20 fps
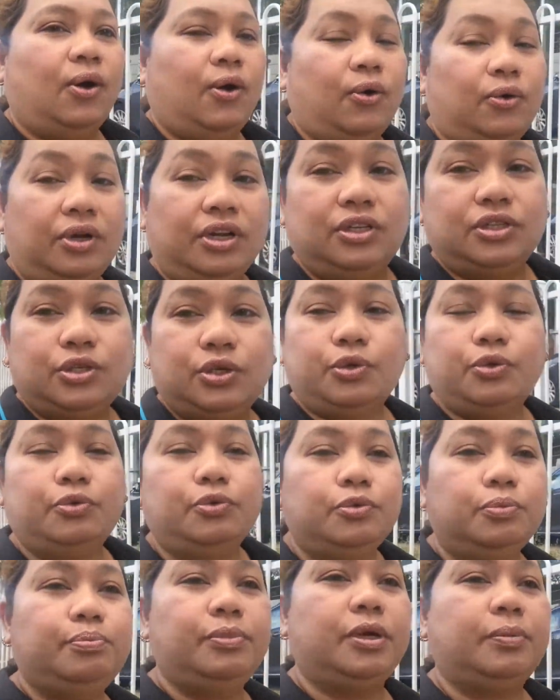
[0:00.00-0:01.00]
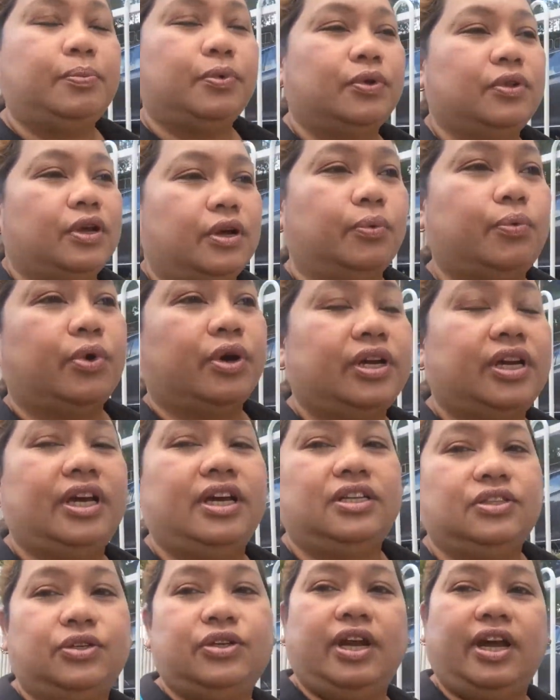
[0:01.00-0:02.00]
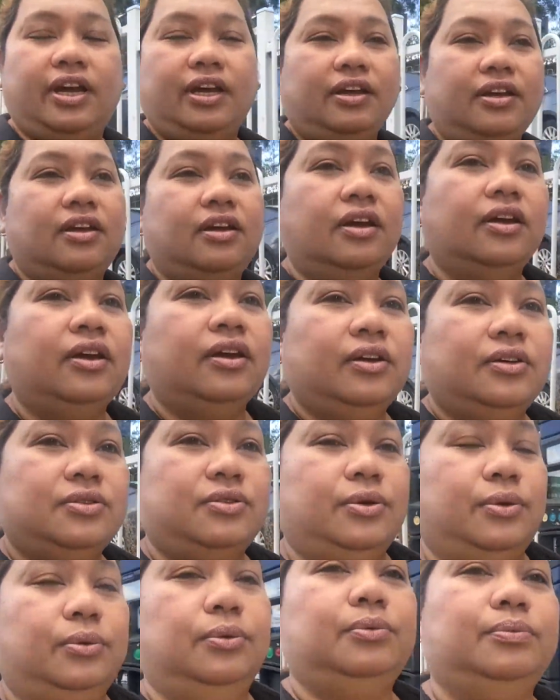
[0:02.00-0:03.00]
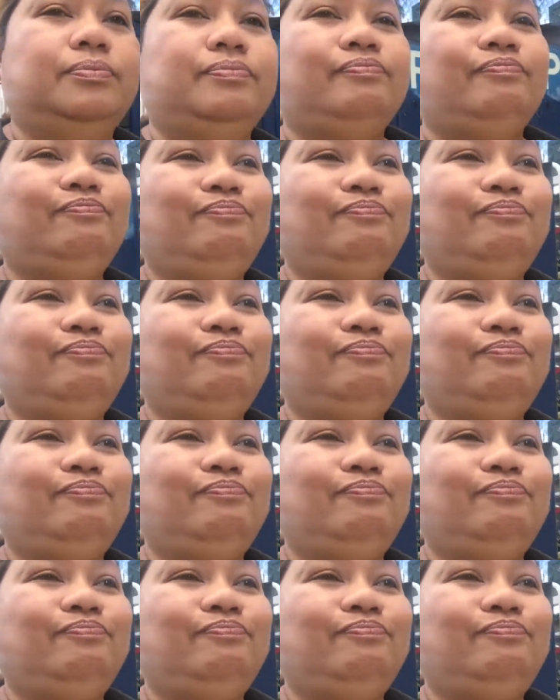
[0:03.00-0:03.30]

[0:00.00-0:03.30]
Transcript: only 2 people are working today. So